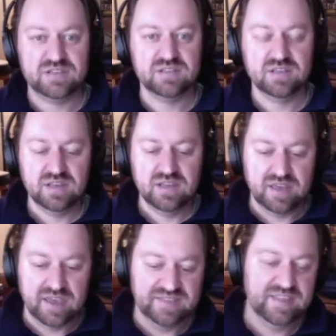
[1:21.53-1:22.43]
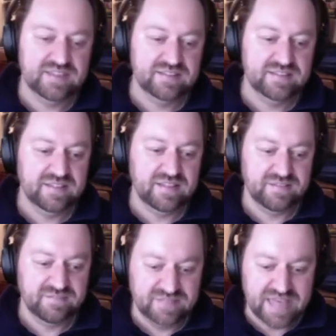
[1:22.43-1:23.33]
Yeah. And then
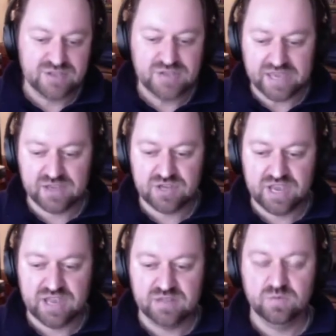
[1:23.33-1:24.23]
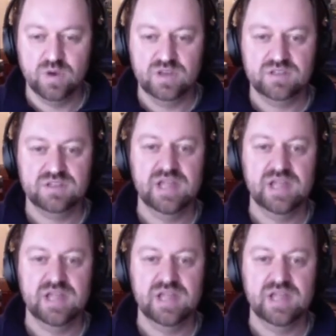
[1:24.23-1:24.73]
that Jackie Chan was a lot